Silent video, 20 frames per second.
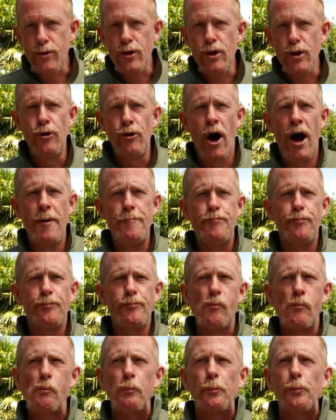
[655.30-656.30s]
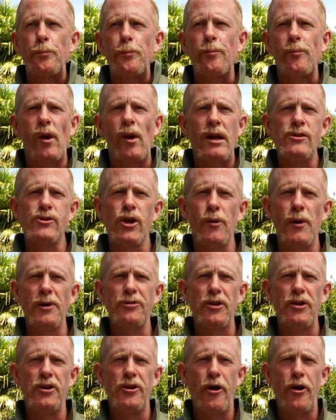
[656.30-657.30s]
Right, there's only one
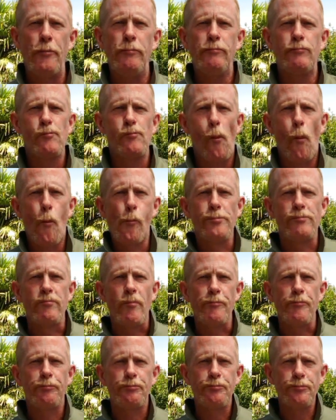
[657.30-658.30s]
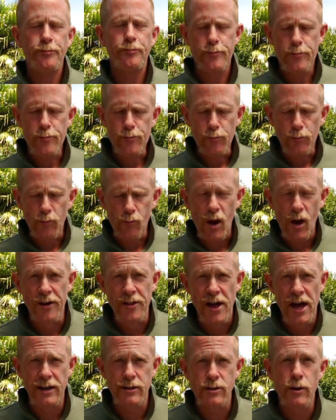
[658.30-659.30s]
thing to do. And
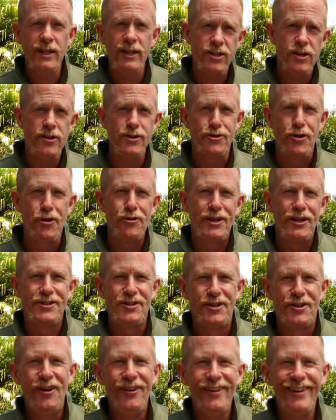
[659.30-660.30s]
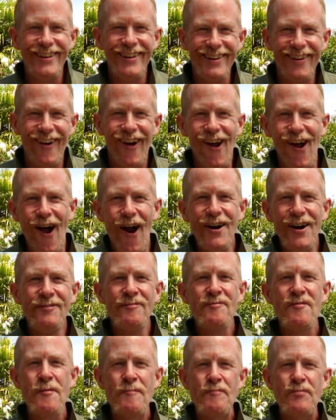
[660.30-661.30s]
that is, actually there's two things to do.
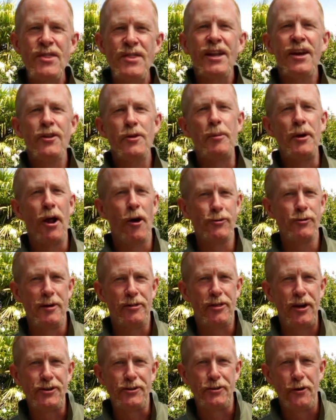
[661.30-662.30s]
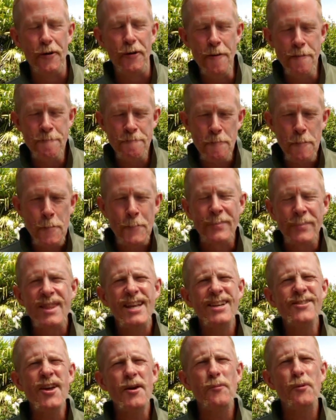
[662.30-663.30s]
The penultimate thing to do.
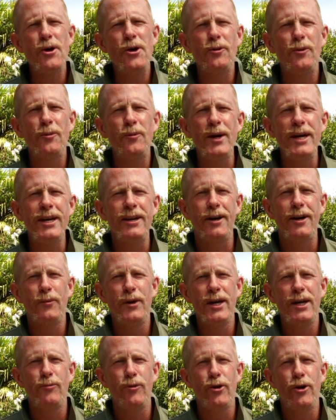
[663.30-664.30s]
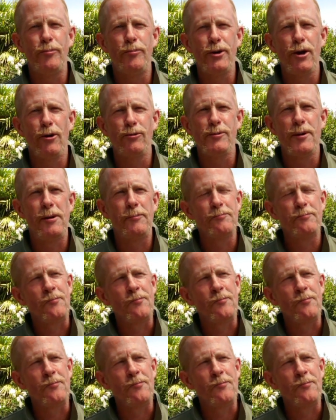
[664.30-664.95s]
Isn't that weird? A weird word, penultimate.